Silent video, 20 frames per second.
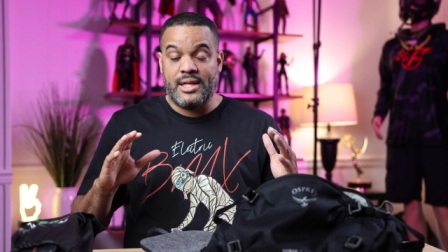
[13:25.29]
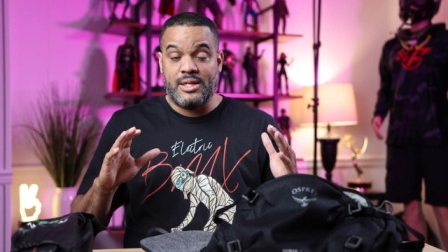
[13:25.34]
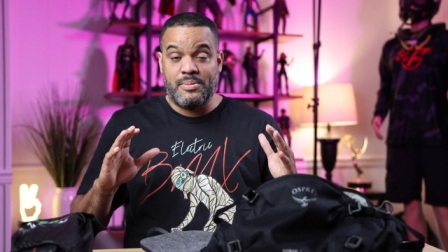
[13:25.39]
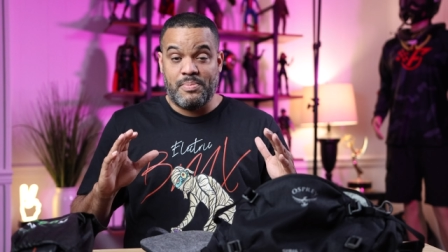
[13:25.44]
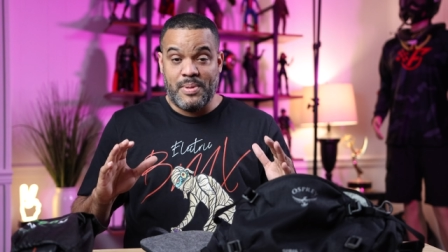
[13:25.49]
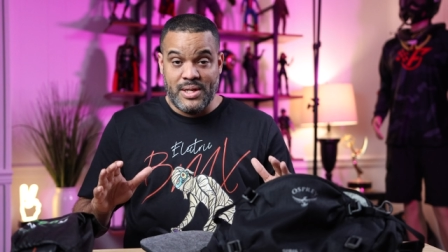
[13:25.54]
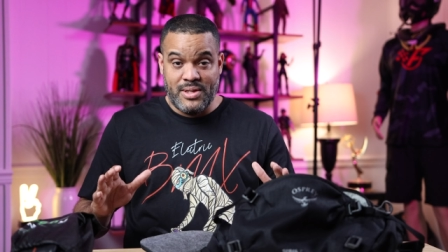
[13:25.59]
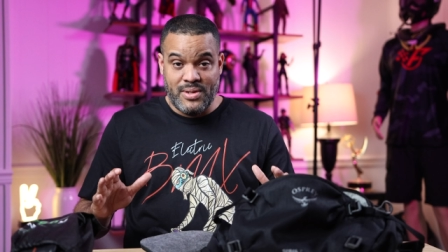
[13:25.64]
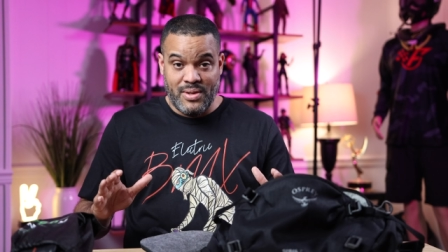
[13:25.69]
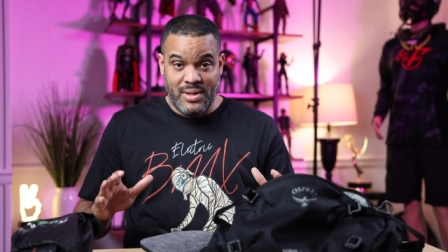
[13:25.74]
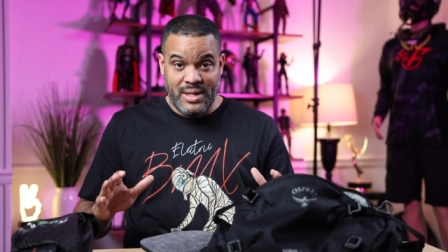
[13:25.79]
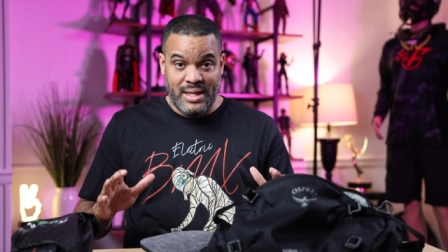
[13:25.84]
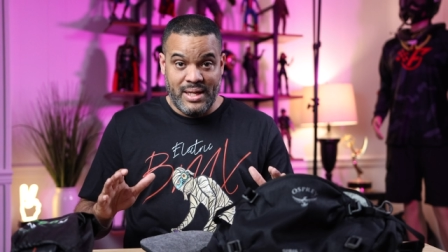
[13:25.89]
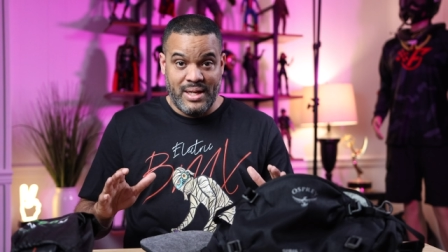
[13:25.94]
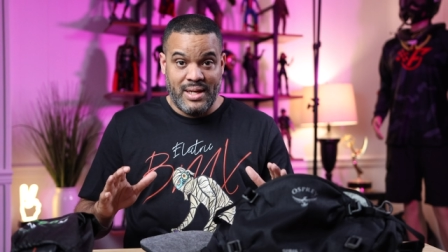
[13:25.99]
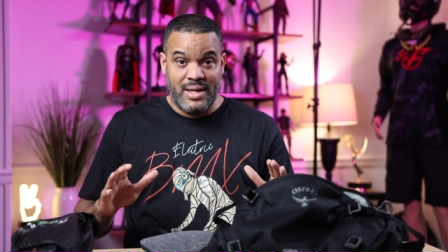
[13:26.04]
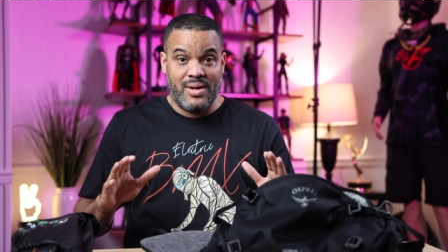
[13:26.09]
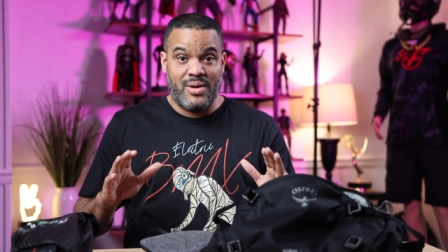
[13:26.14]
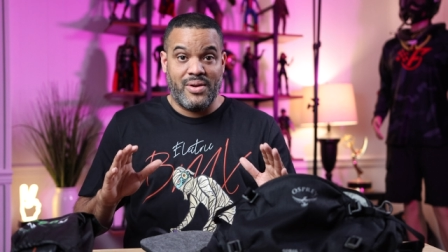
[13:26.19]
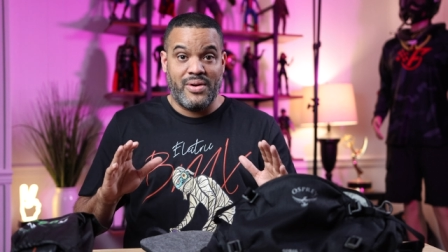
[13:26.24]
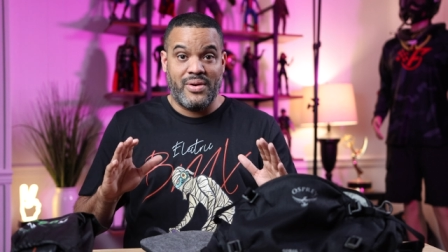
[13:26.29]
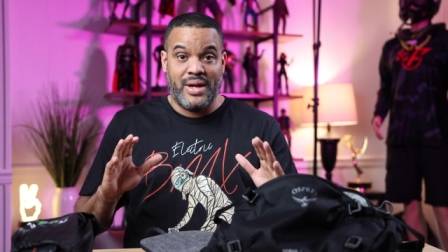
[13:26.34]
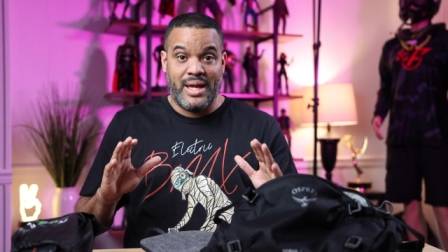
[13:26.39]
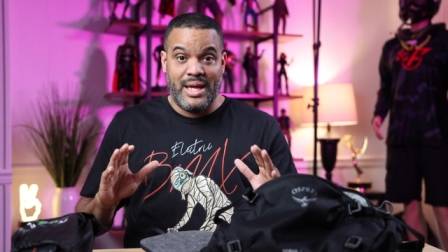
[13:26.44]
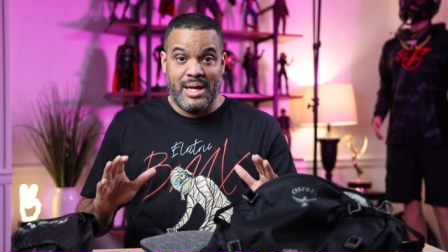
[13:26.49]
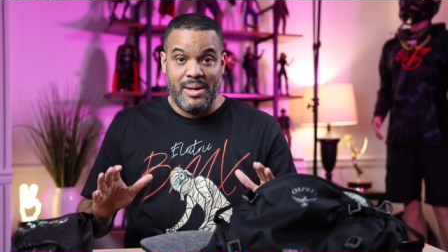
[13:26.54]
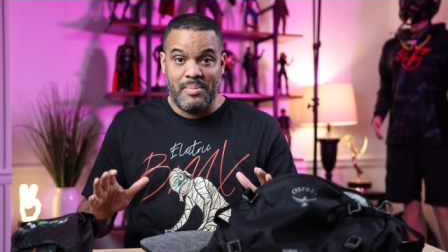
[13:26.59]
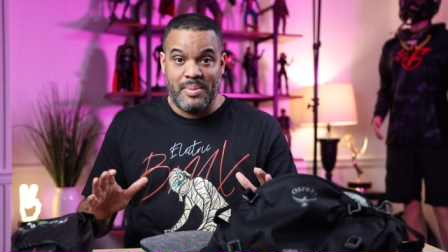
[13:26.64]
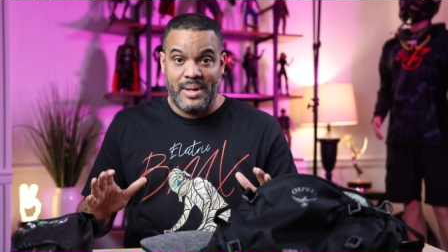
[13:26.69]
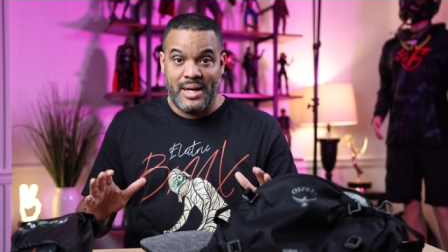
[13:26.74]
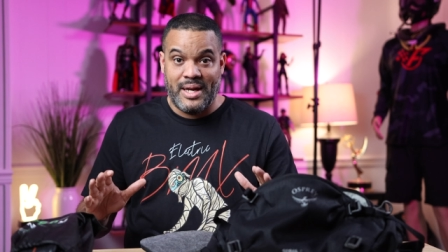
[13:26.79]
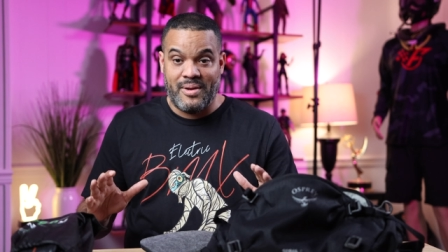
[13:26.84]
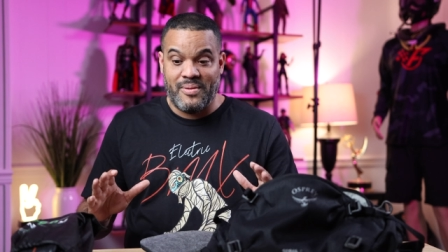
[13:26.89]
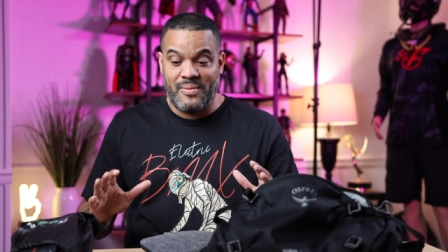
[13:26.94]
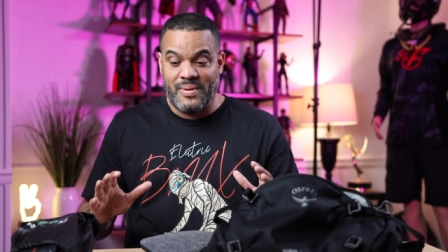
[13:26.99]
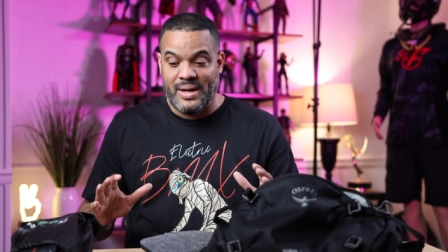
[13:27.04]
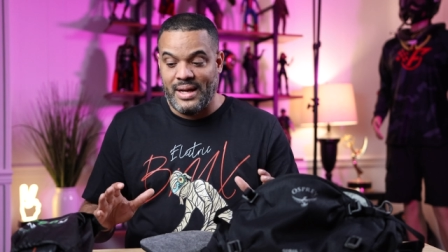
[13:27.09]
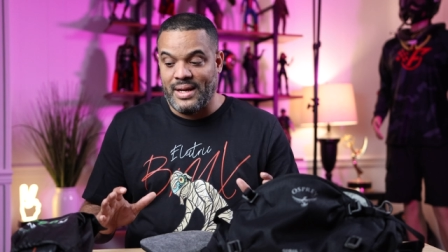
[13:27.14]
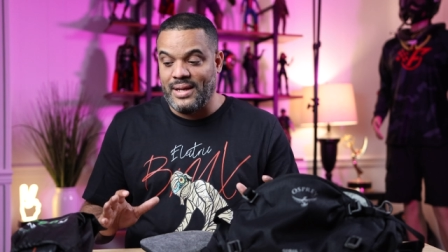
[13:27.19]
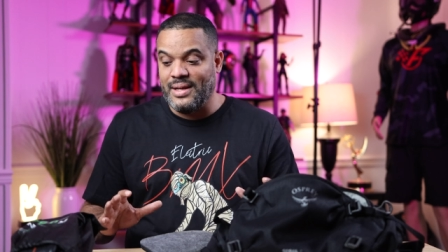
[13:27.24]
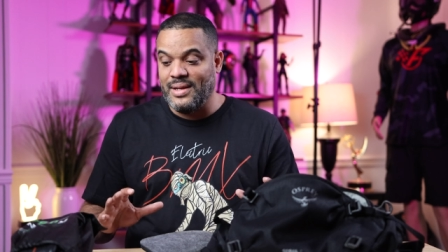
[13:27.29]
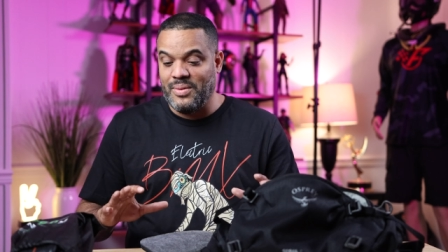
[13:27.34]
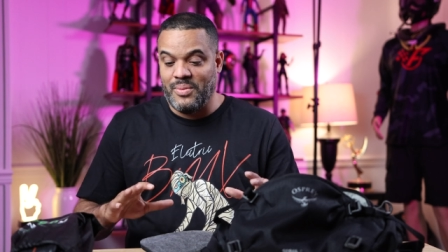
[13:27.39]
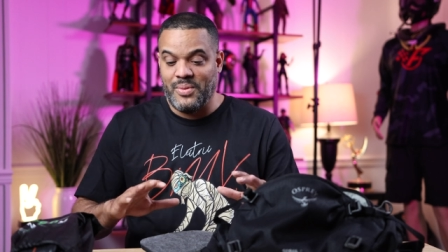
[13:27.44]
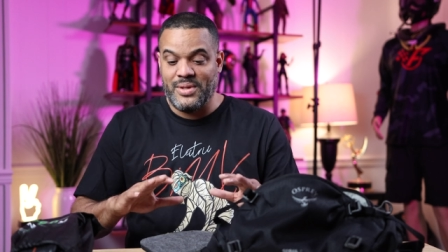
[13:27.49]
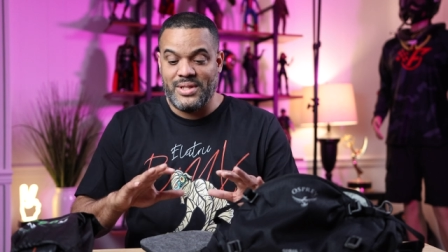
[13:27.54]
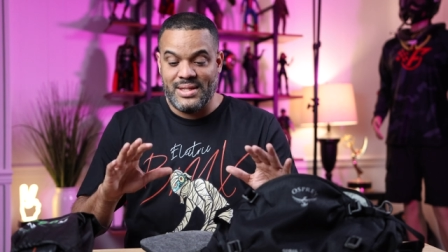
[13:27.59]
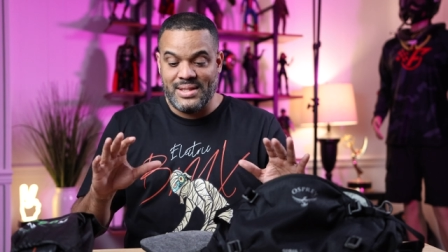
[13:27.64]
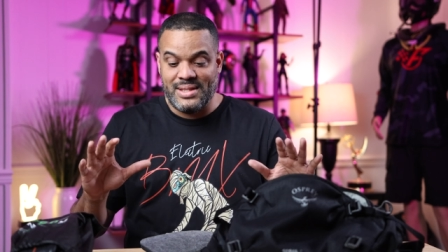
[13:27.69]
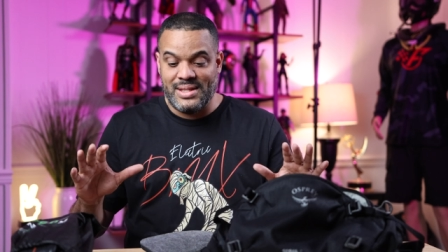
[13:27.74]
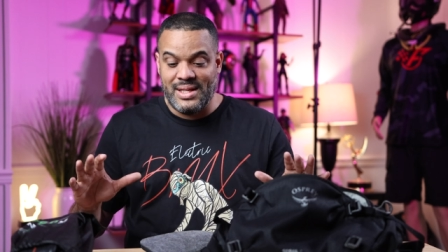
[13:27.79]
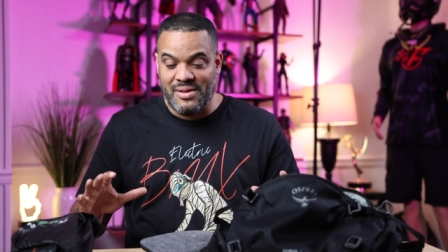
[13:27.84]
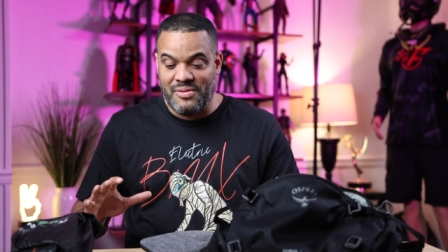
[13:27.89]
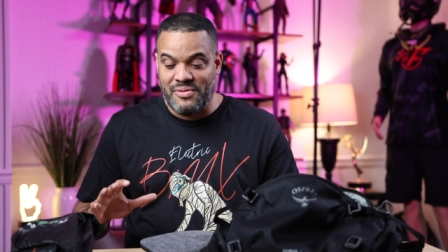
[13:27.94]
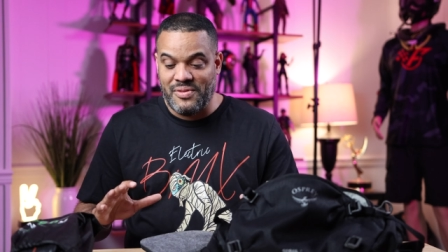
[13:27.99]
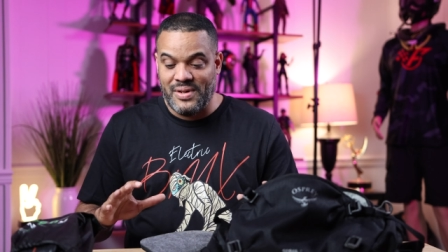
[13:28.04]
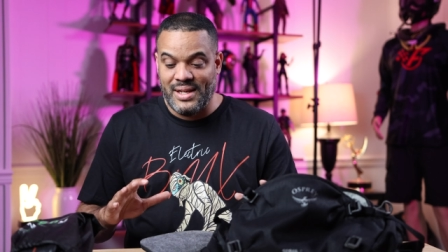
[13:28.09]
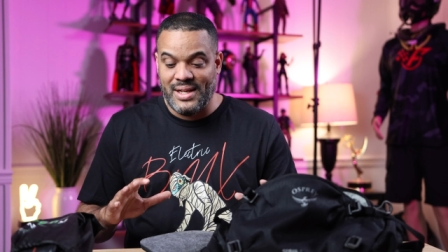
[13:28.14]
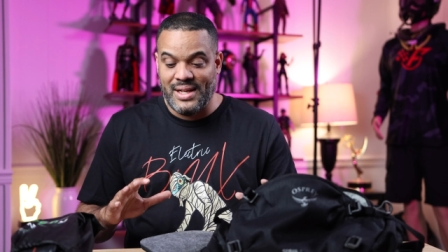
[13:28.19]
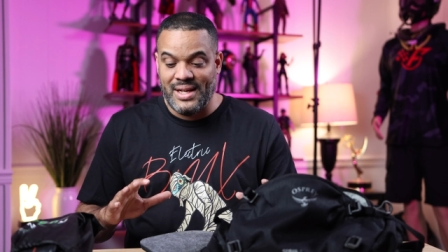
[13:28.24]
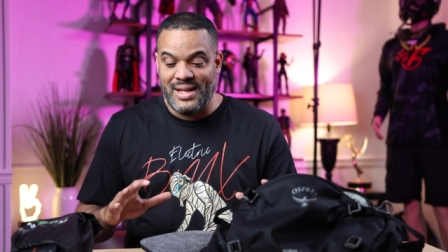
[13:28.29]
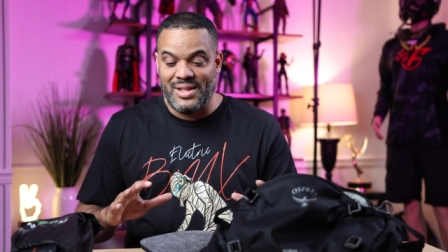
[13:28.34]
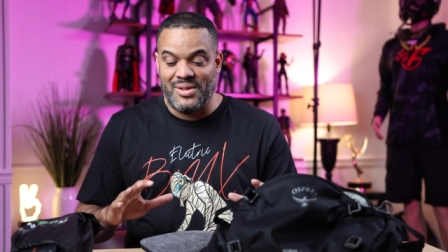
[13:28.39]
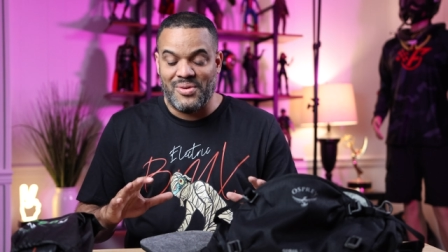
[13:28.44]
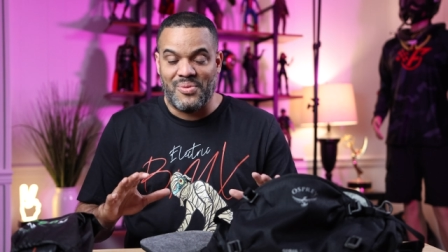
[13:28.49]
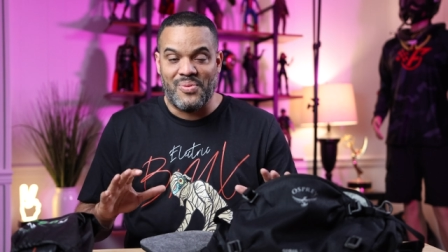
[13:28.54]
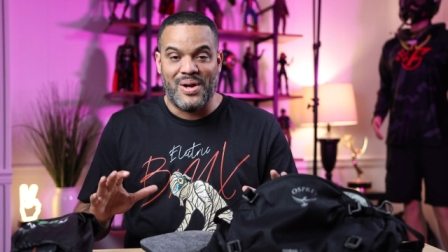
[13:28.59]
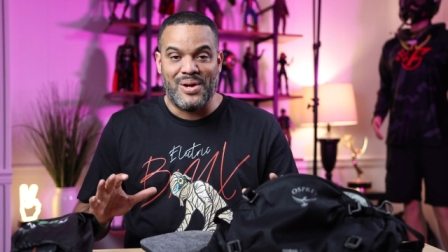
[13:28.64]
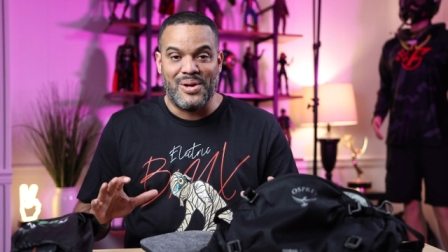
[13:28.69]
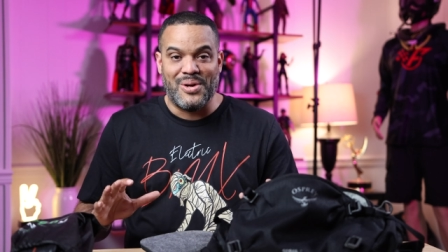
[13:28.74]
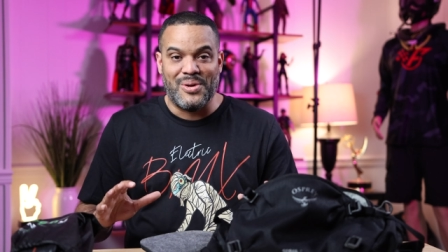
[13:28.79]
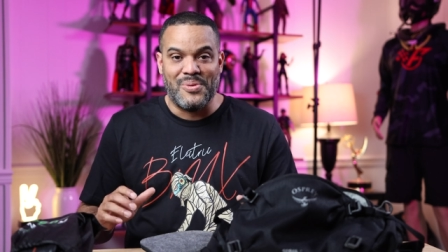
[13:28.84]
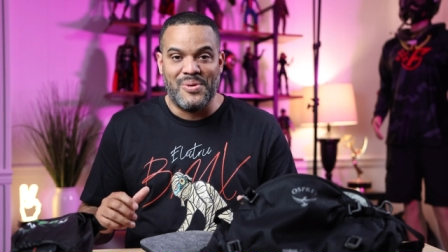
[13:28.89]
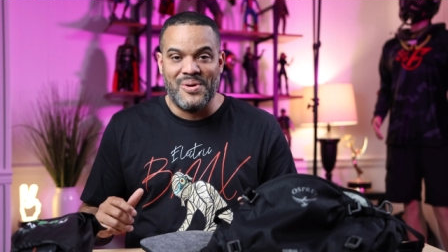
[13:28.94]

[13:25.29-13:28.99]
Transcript: especially on an e-bike ride, which is different than the regular